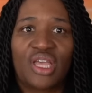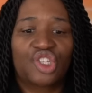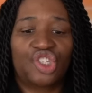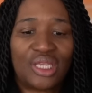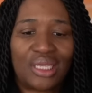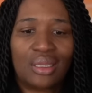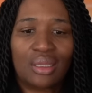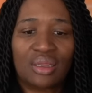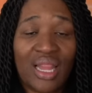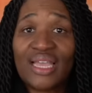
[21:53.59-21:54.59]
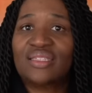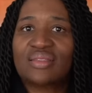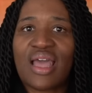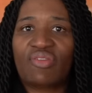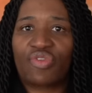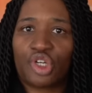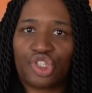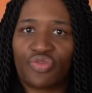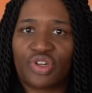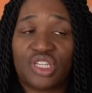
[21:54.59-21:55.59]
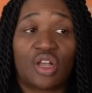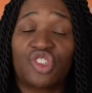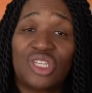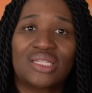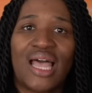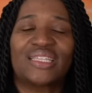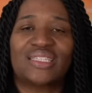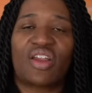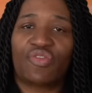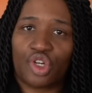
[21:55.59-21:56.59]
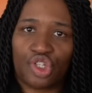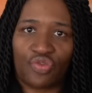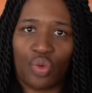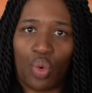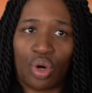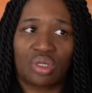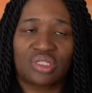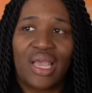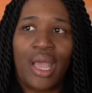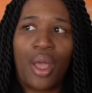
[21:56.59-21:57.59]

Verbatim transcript: She liked that version of herself. She liked that version of the world.